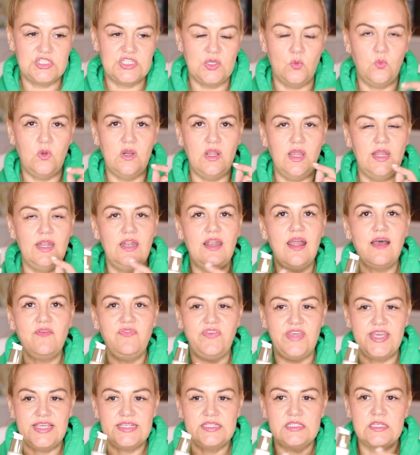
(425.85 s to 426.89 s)
So what I
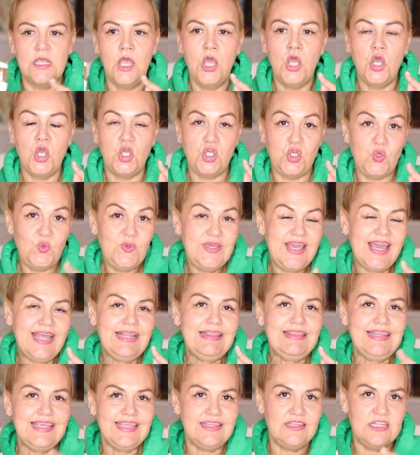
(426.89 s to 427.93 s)
love is you
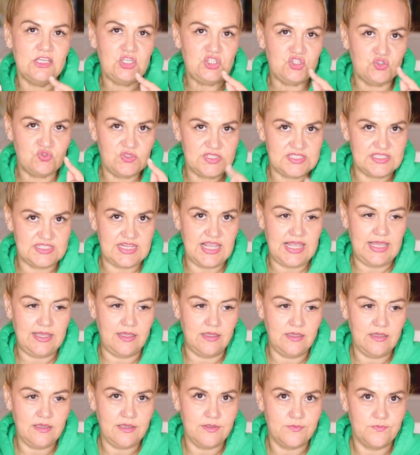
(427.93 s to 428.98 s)
get the initial
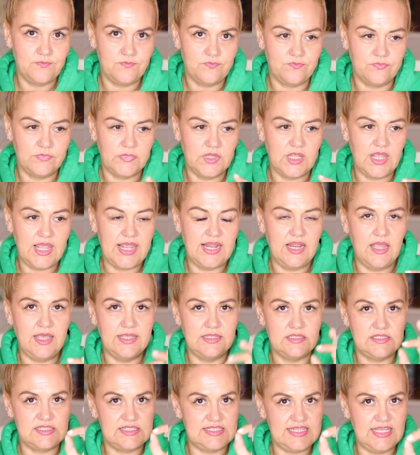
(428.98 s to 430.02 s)
sting, and
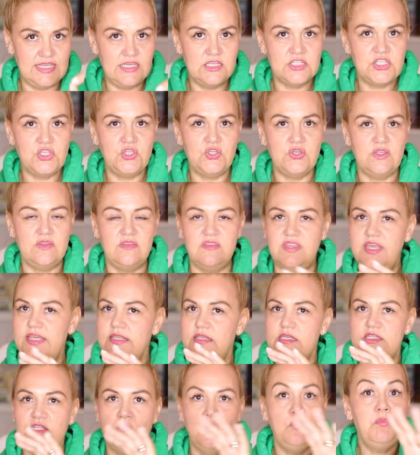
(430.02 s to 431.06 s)
I, sting is a good
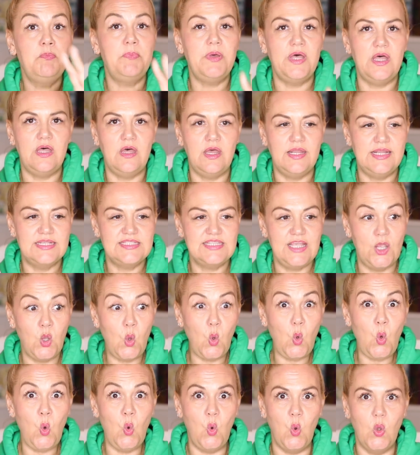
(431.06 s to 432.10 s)
thing, there's no burn, it's like,
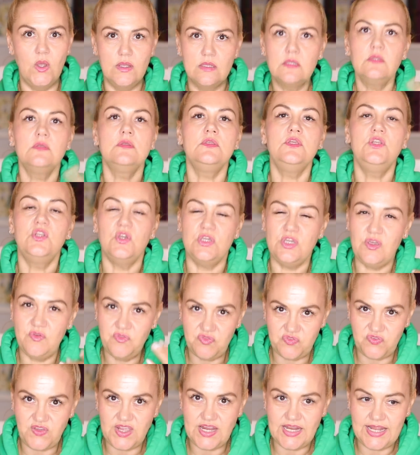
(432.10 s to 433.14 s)
oh, you know, you
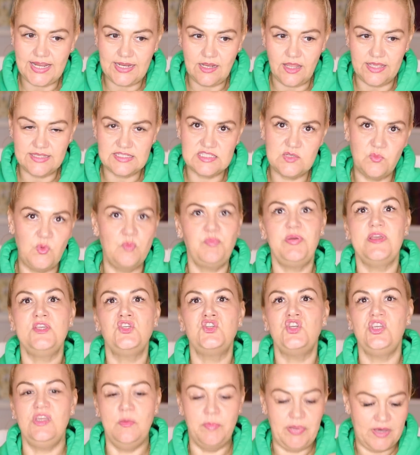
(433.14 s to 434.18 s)
can feel it, like someone
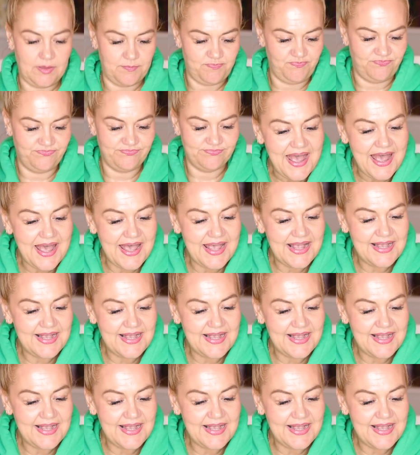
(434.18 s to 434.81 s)
pinching your bum.